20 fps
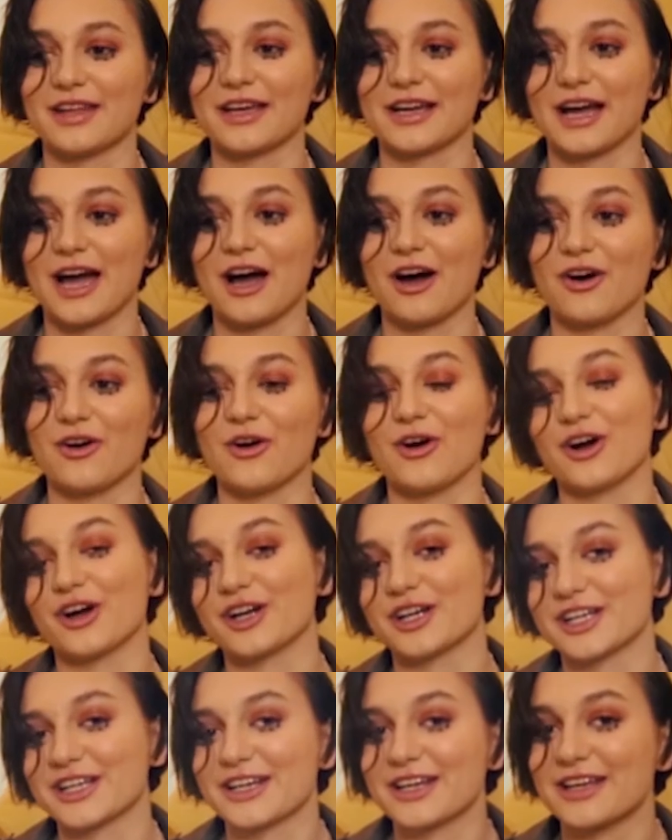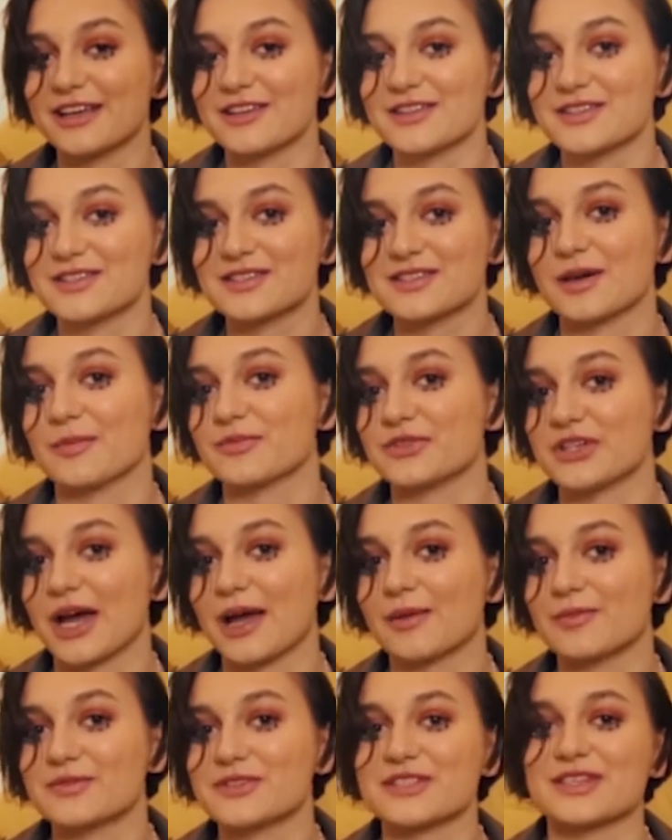like how hard it is
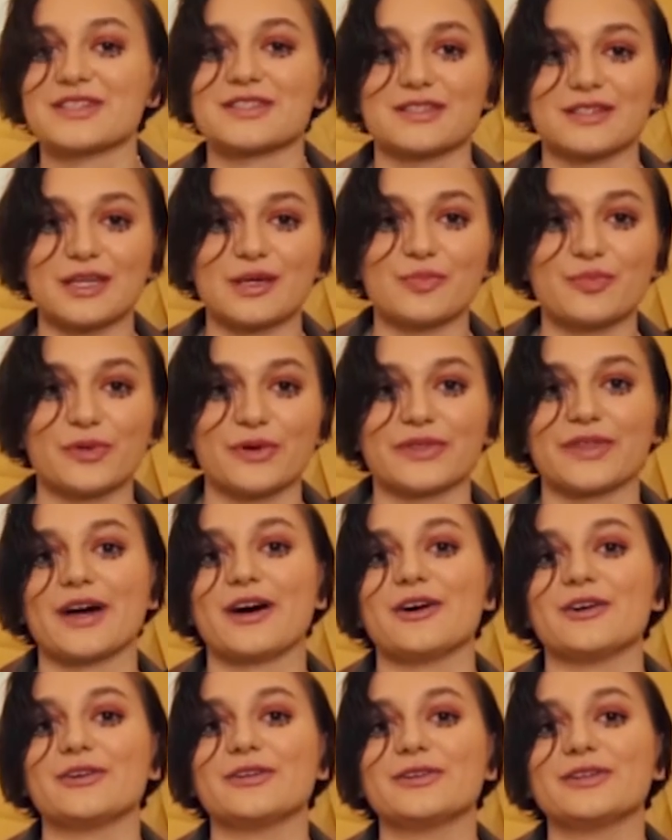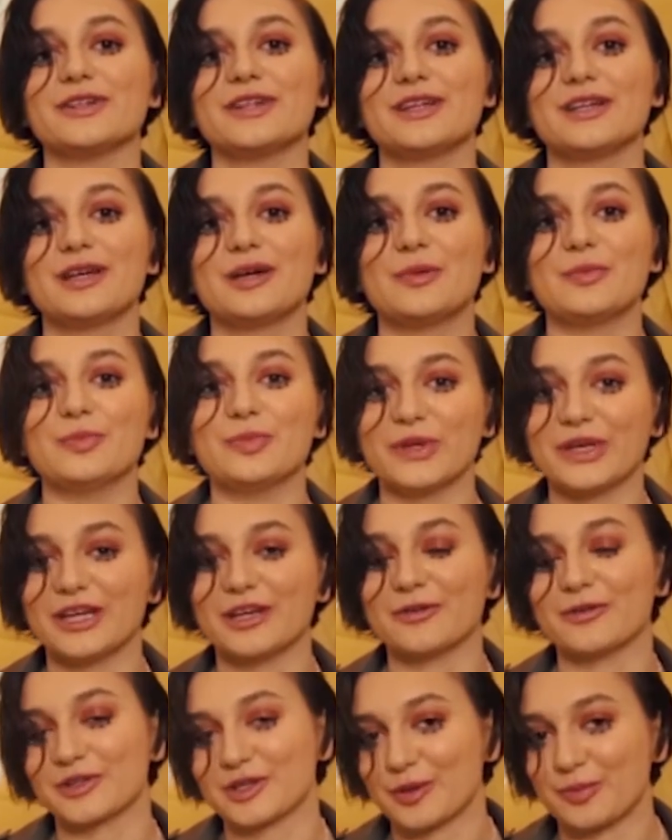sometimes to sleep without being
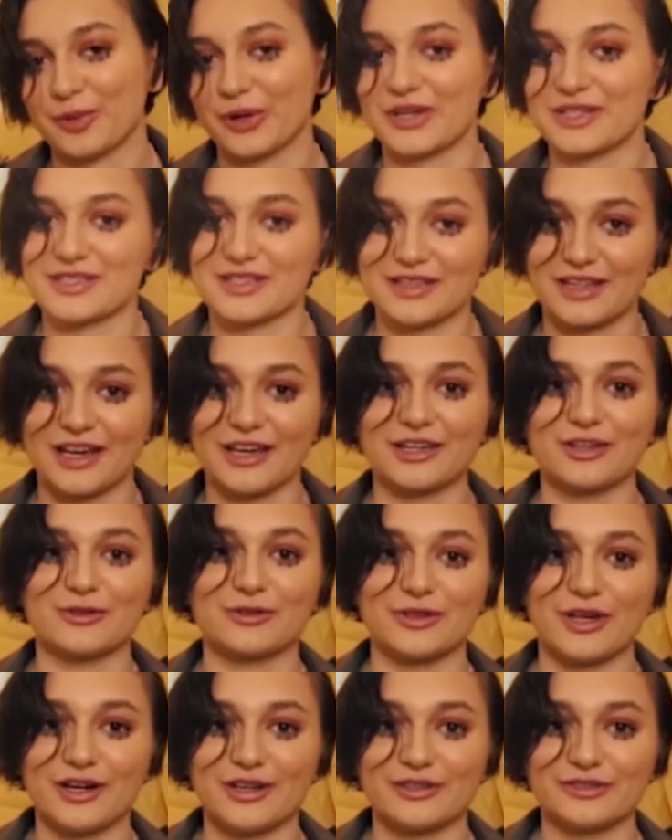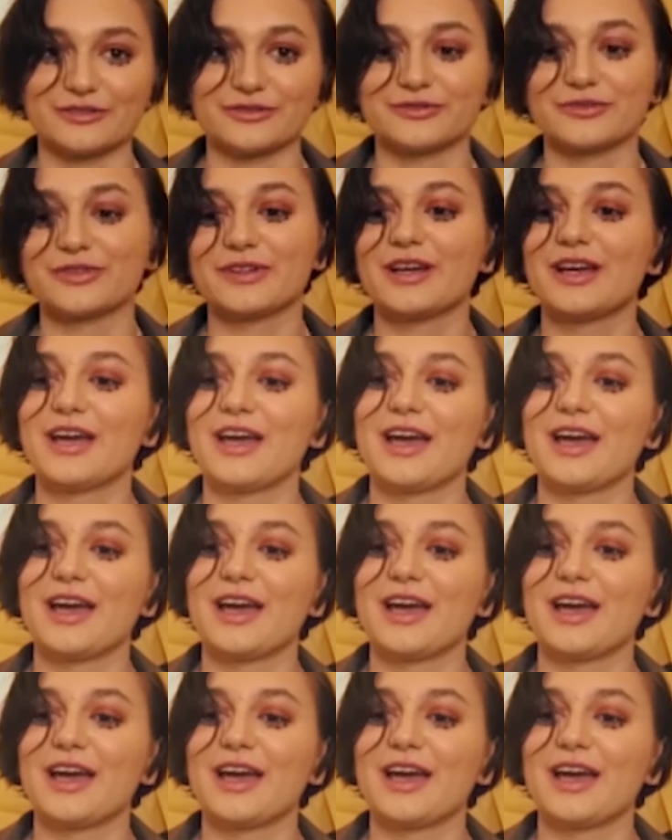with the person that you love.